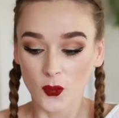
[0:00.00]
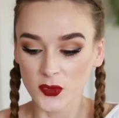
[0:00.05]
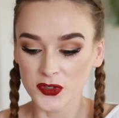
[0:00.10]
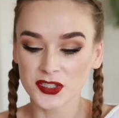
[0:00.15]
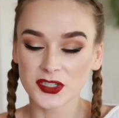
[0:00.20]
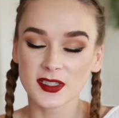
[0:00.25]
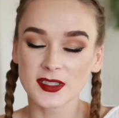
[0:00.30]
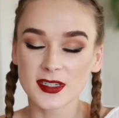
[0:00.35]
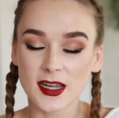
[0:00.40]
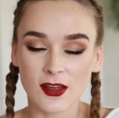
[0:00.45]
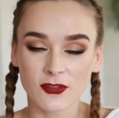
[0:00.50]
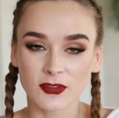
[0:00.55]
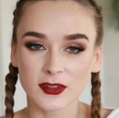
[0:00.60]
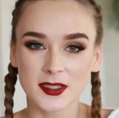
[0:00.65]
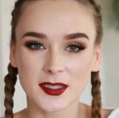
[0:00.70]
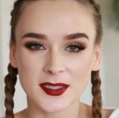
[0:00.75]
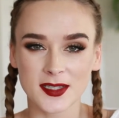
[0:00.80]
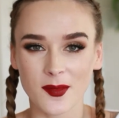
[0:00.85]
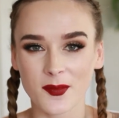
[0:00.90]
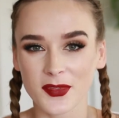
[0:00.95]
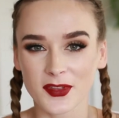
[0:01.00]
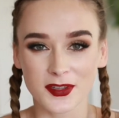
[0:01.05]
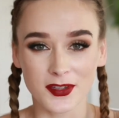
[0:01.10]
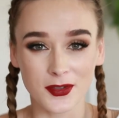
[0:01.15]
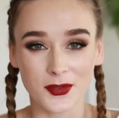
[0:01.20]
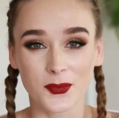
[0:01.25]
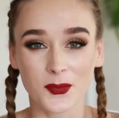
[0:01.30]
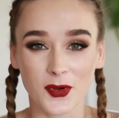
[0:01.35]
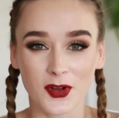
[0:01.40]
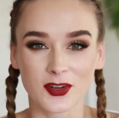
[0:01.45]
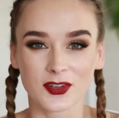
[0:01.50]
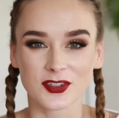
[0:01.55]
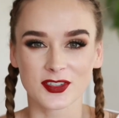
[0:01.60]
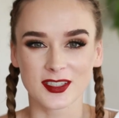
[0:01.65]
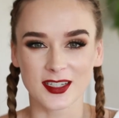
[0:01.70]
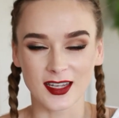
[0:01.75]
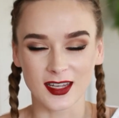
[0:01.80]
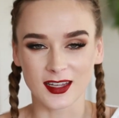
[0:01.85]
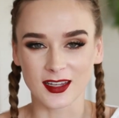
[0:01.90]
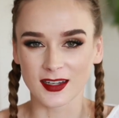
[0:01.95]
which is definitely something you
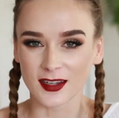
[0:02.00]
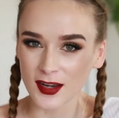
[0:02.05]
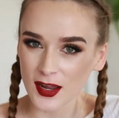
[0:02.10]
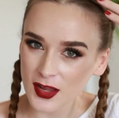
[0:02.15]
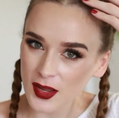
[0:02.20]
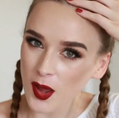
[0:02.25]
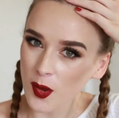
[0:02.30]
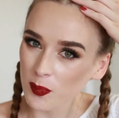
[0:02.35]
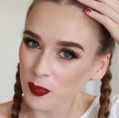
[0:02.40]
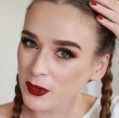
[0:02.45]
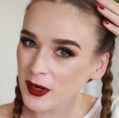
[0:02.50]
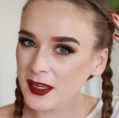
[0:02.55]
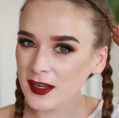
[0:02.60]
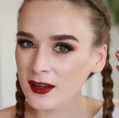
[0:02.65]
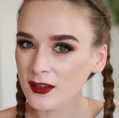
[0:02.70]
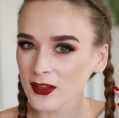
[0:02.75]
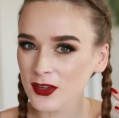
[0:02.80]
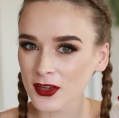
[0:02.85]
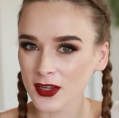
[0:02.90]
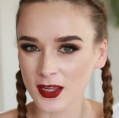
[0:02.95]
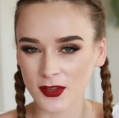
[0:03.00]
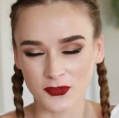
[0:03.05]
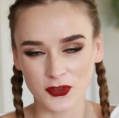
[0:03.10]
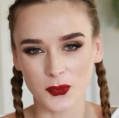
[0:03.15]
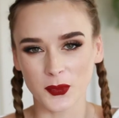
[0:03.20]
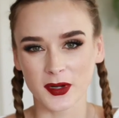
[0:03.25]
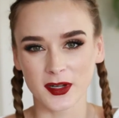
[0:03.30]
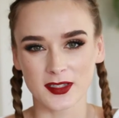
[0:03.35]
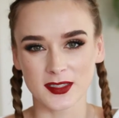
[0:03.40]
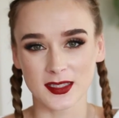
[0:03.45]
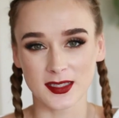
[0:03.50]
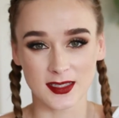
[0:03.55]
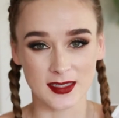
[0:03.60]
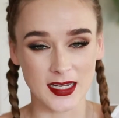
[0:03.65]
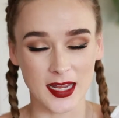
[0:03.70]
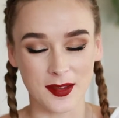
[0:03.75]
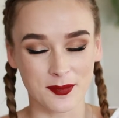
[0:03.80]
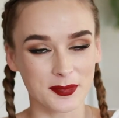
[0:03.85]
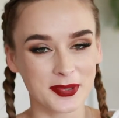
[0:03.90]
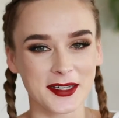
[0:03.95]
want in a braided look if you want it to
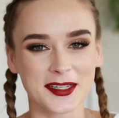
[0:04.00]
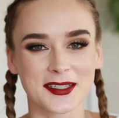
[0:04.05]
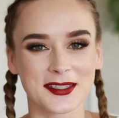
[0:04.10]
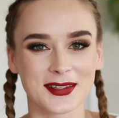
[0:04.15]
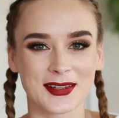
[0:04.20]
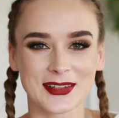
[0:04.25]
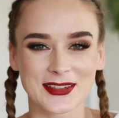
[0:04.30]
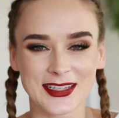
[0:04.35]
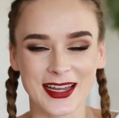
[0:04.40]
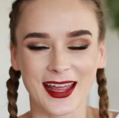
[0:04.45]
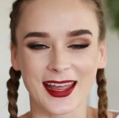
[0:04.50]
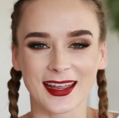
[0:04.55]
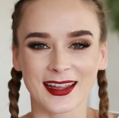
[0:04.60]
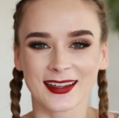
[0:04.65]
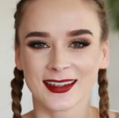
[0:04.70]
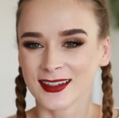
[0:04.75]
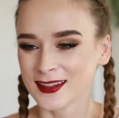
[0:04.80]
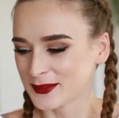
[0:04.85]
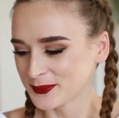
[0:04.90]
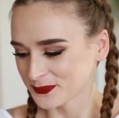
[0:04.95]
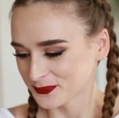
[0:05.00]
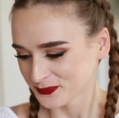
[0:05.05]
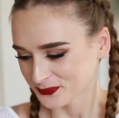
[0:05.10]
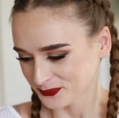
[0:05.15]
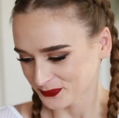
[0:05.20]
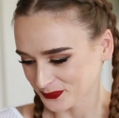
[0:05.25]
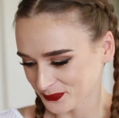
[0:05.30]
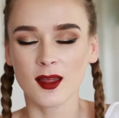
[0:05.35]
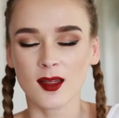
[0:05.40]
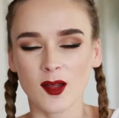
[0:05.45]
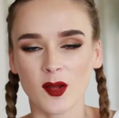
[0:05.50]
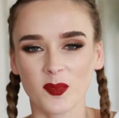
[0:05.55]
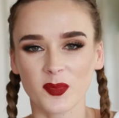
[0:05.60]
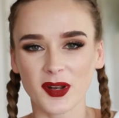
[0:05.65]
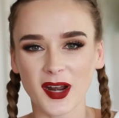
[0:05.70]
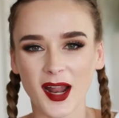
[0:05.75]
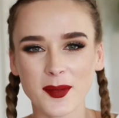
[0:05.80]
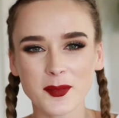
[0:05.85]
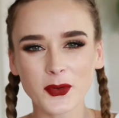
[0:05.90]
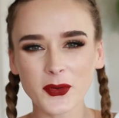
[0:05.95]
stay in place all day.
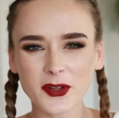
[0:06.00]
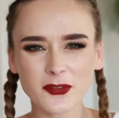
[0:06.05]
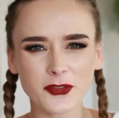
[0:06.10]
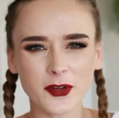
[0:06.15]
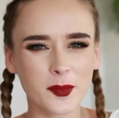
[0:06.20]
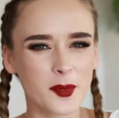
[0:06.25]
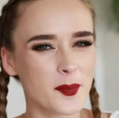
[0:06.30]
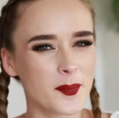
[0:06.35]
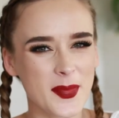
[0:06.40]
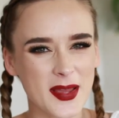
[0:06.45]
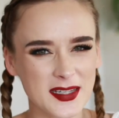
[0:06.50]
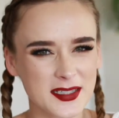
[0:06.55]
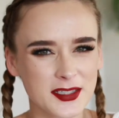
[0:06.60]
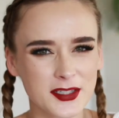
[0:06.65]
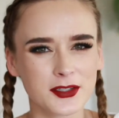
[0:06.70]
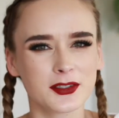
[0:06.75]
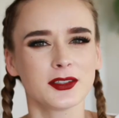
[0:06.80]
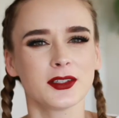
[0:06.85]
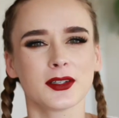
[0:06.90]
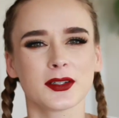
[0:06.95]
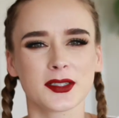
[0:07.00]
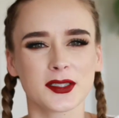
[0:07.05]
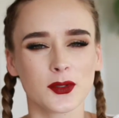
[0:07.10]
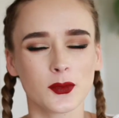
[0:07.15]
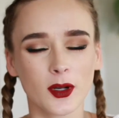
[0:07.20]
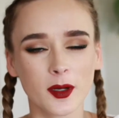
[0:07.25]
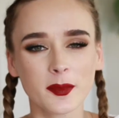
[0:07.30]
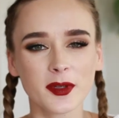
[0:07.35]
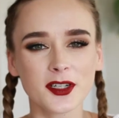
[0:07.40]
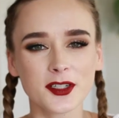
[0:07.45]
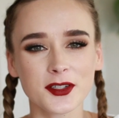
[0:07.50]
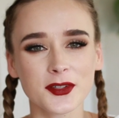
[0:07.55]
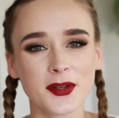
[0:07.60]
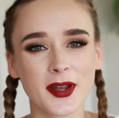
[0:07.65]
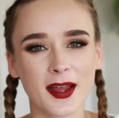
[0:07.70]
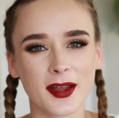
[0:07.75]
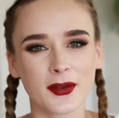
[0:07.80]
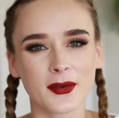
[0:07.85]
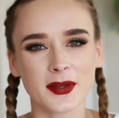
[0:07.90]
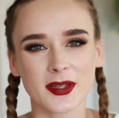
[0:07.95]
But I'm going for a messier look, so what I'm gonna do
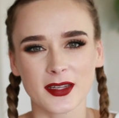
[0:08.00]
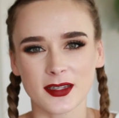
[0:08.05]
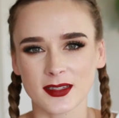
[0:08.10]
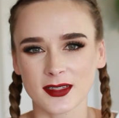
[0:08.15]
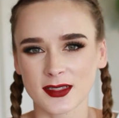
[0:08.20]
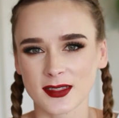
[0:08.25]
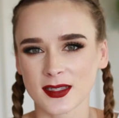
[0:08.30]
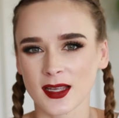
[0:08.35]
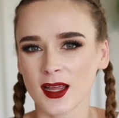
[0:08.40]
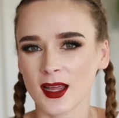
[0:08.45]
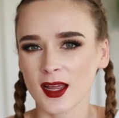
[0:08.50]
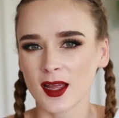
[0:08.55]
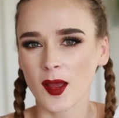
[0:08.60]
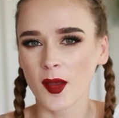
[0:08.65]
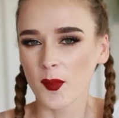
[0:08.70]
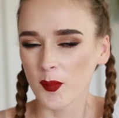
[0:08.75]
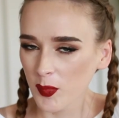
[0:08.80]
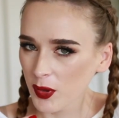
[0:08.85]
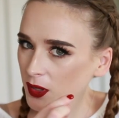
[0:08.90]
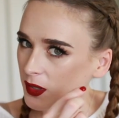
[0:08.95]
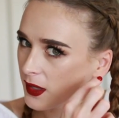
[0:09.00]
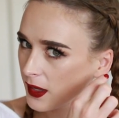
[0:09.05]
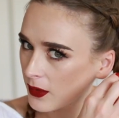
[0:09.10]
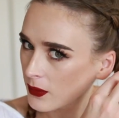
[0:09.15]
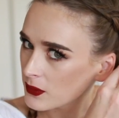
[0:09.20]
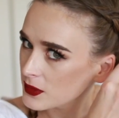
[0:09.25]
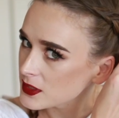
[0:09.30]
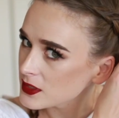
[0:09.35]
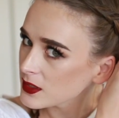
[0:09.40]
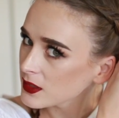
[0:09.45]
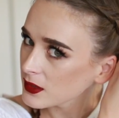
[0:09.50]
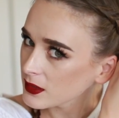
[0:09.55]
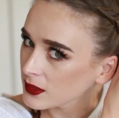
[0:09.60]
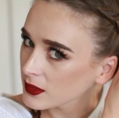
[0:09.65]
now is pull out